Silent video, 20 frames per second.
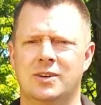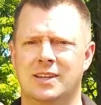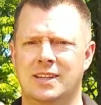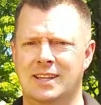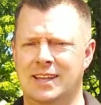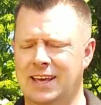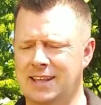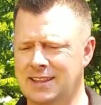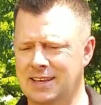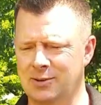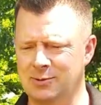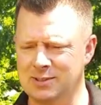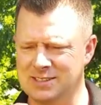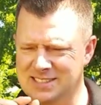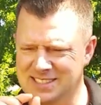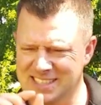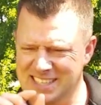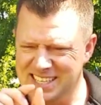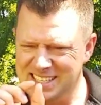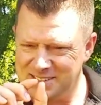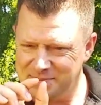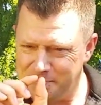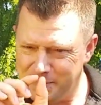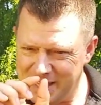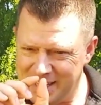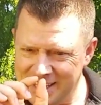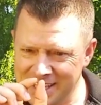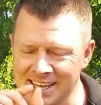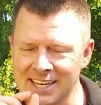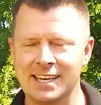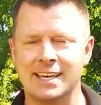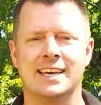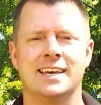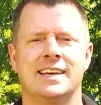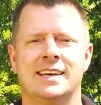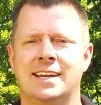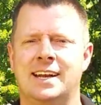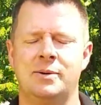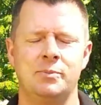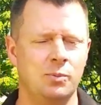and that thing was this big,
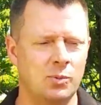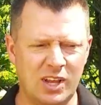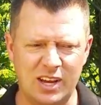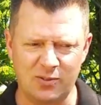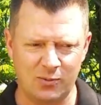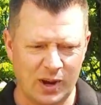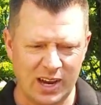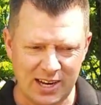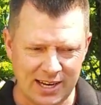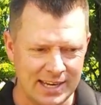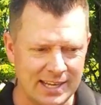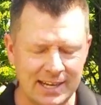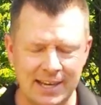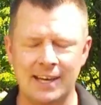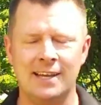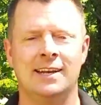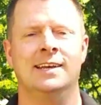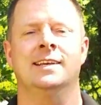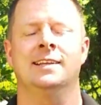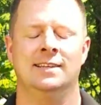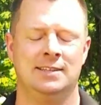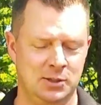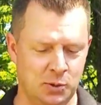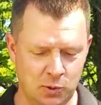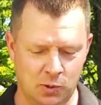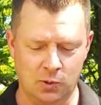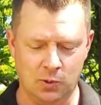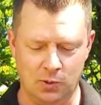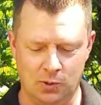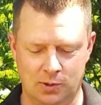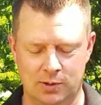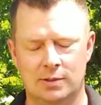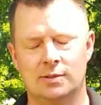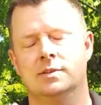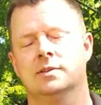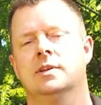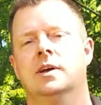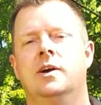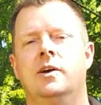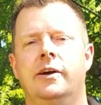and I'm like right in on it. So cool.
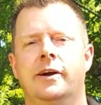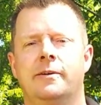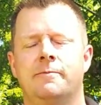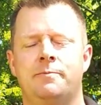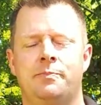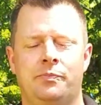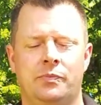All right.